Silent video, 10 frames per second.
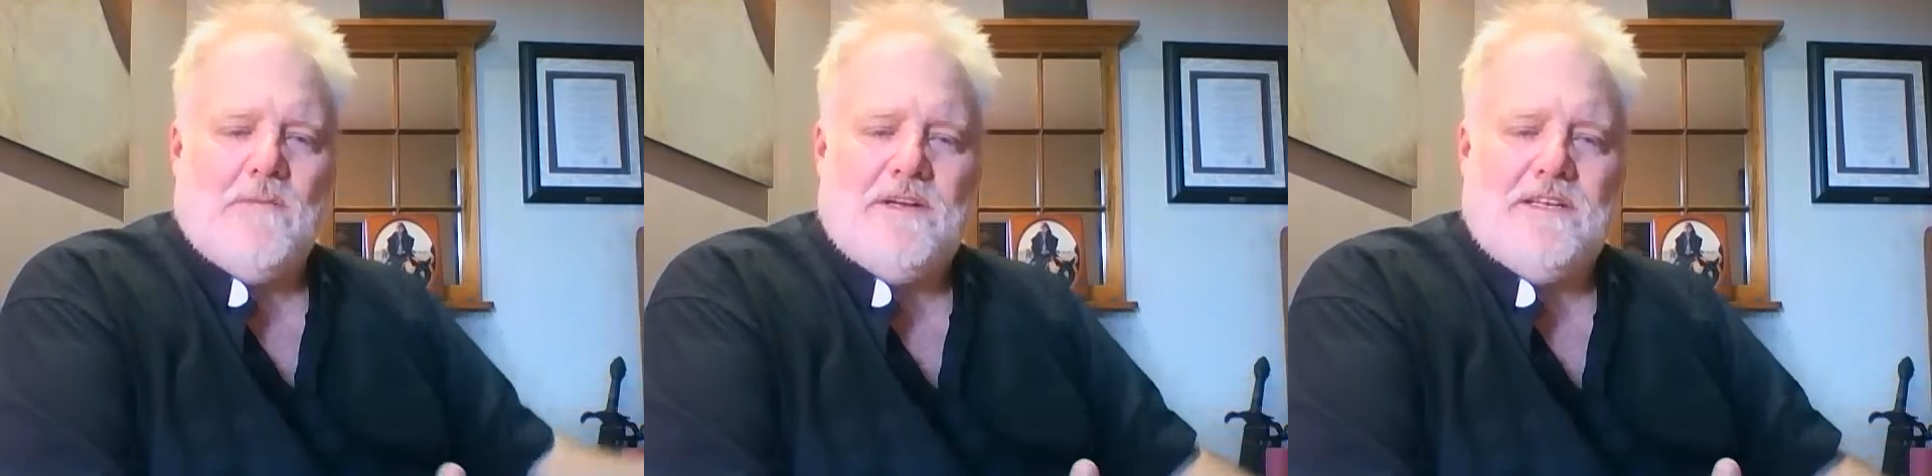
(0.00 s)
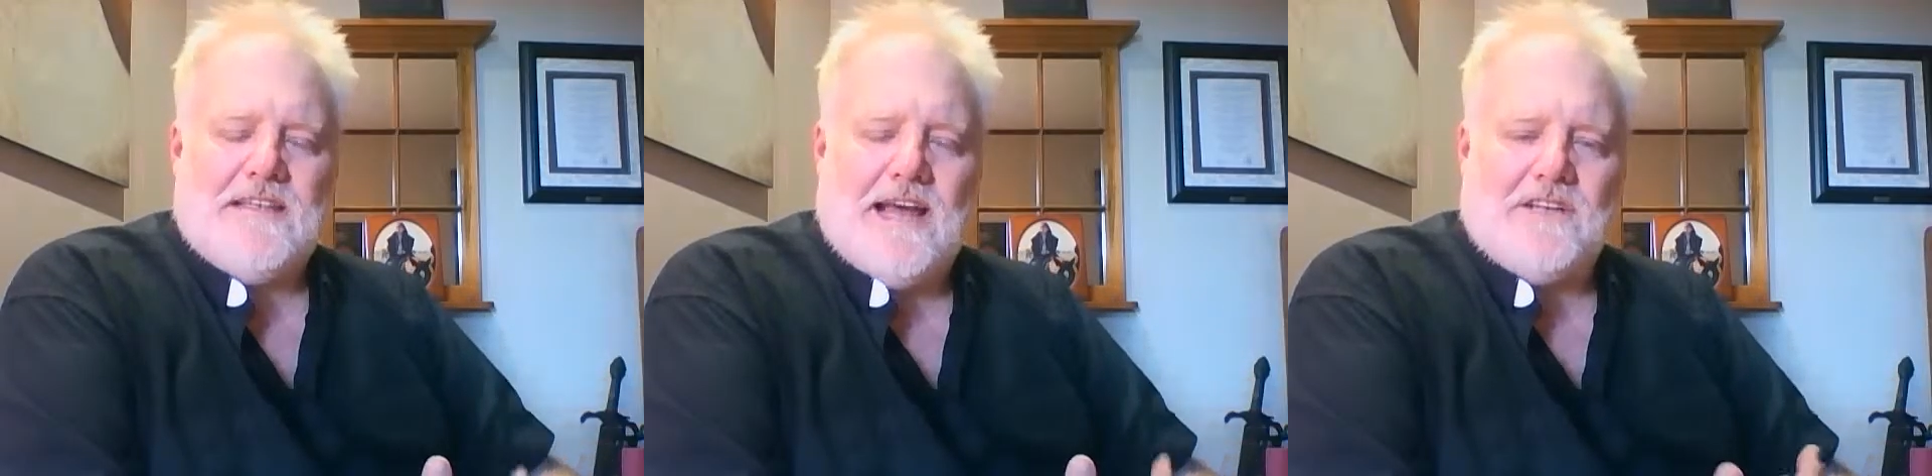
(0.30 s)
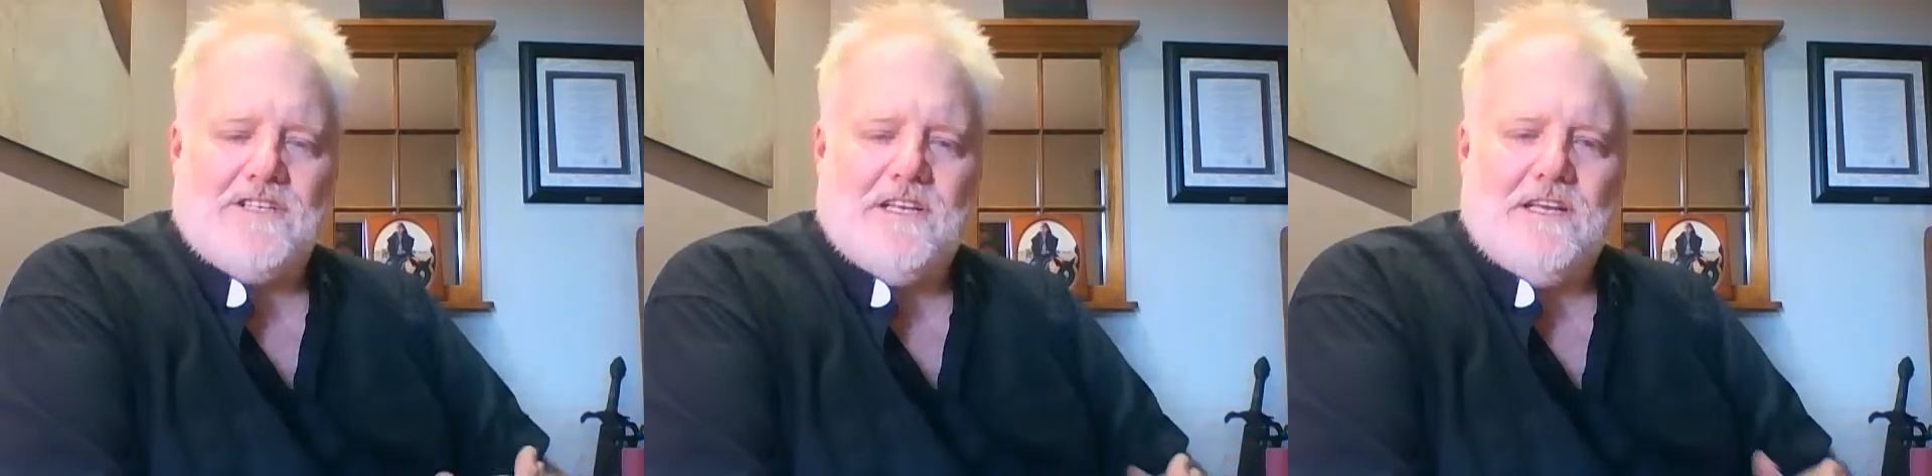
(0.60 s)
but is
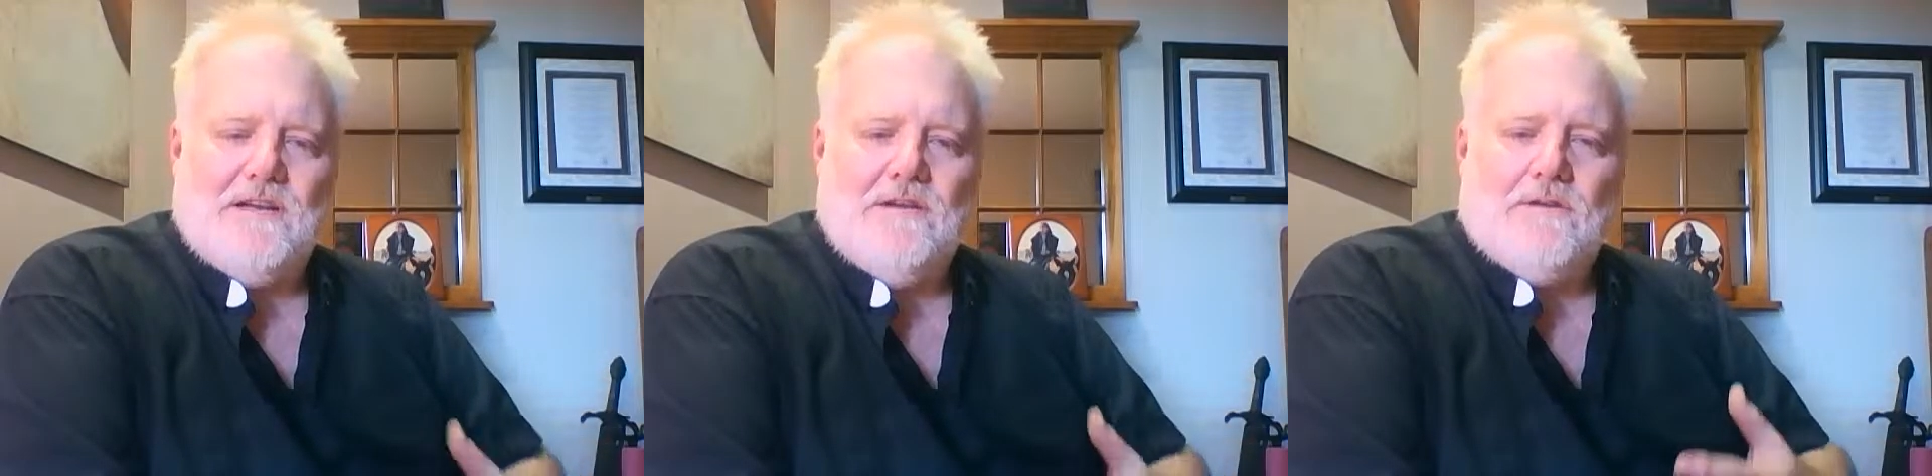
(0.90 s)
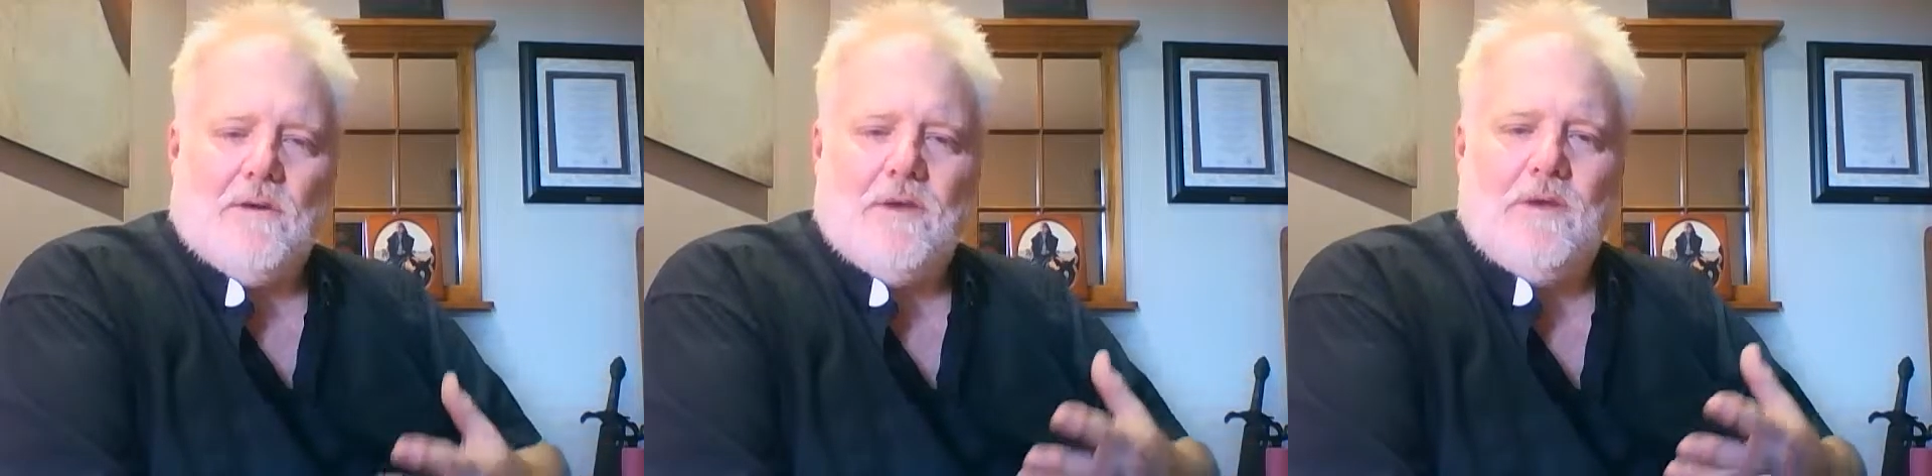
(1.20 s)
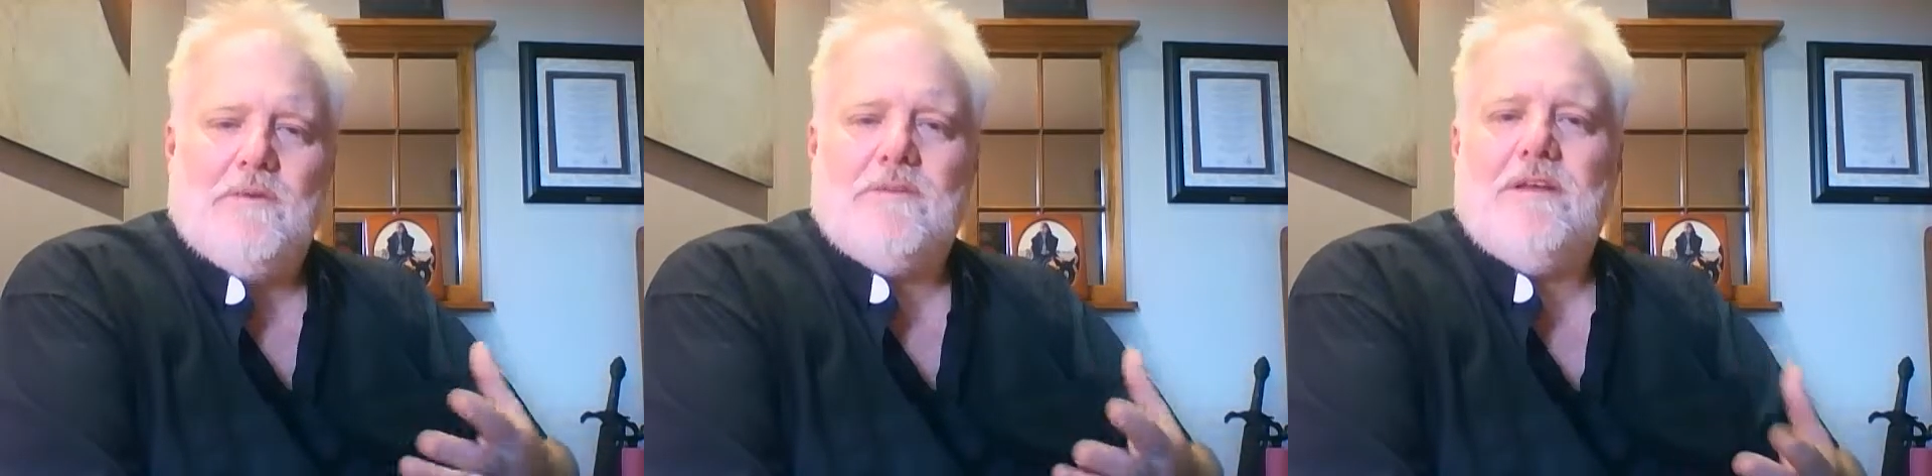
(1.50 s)
actually
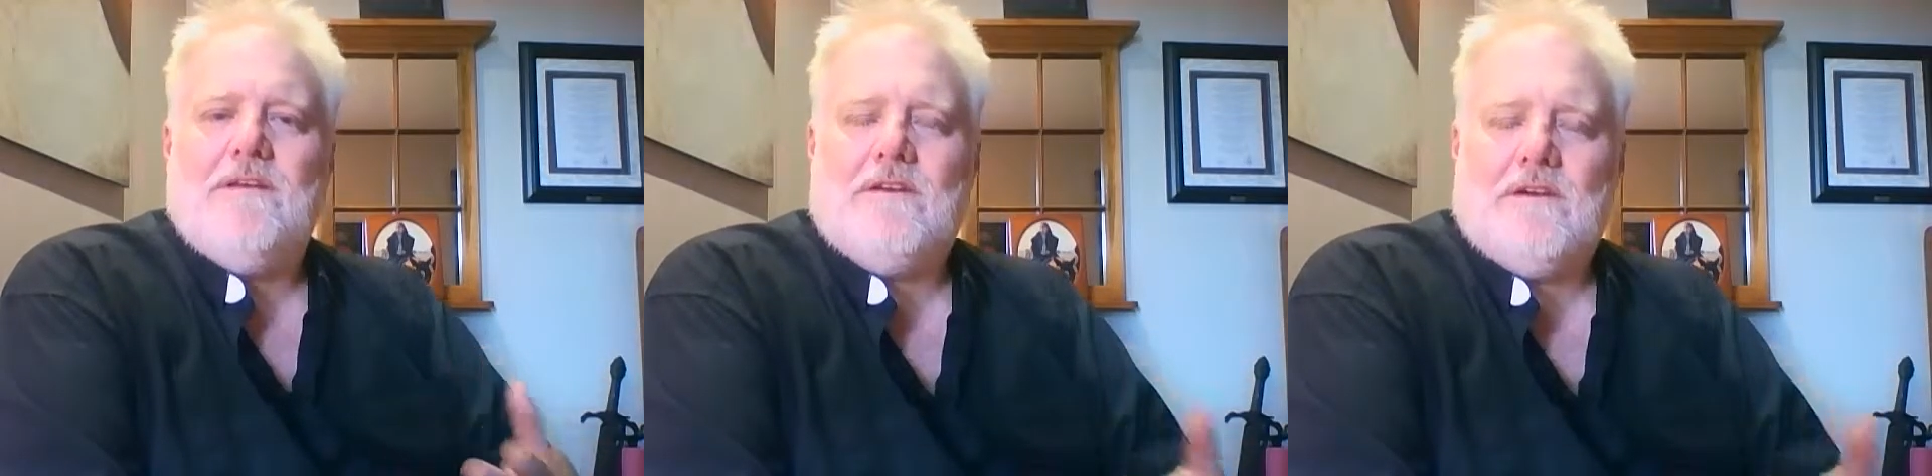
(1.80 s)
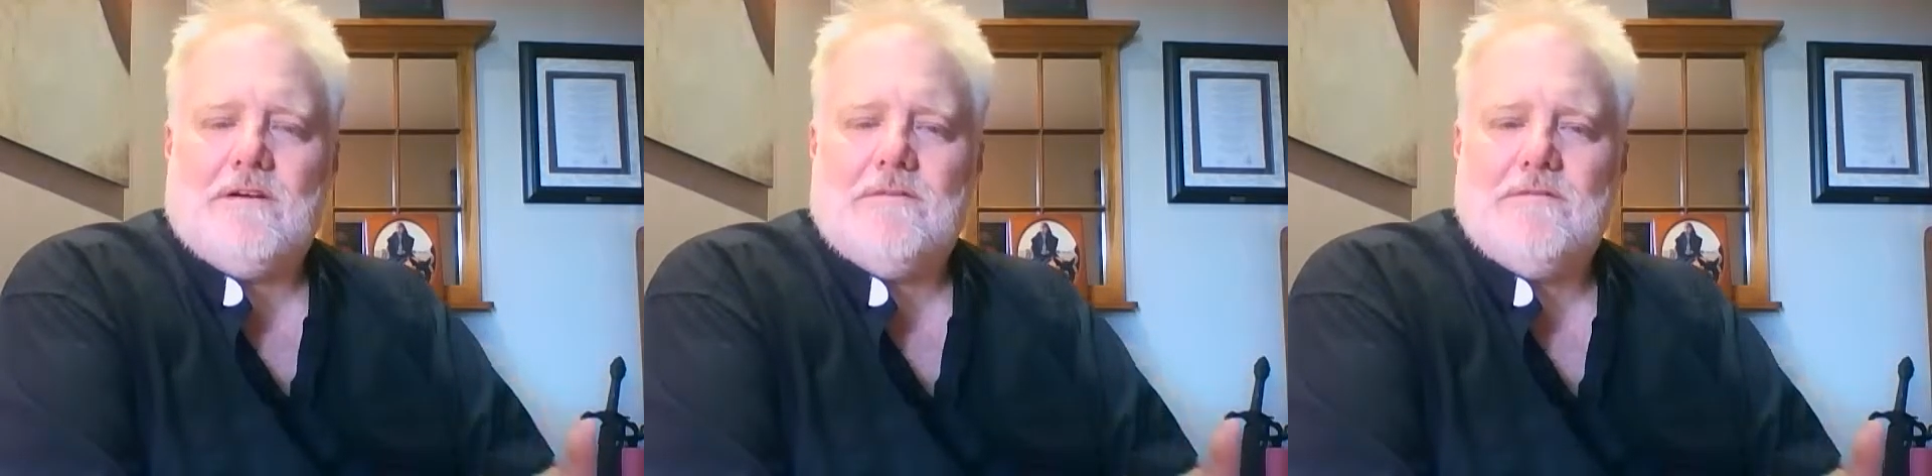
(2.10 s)
growing within her.